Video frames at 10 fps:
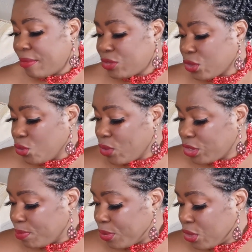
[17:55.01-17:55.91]
So you want
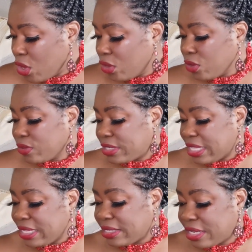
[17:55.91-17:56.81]
to put all those
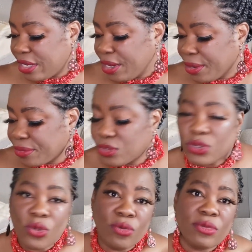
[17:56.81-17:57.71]
things in here.
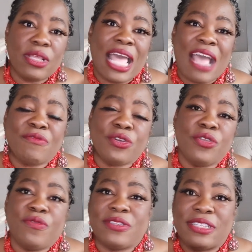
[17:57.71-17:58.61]
So after
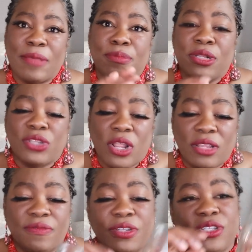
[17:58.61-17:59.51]
you've assembled
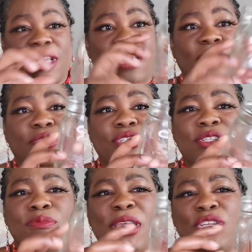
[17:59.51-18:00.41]
all of it together,
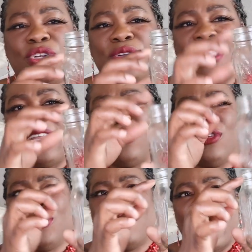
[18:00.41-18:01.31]
just make sure that you
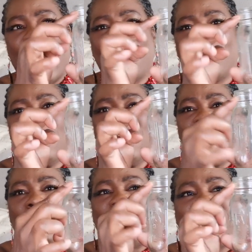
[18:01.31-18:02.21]
don't have,
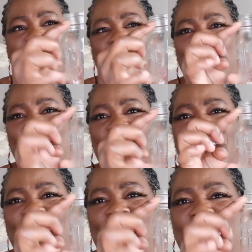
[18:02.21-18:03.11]
by the time you're
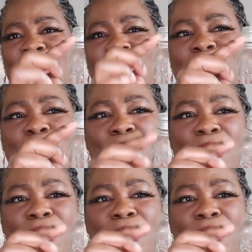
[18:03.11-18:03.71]
done, everything is up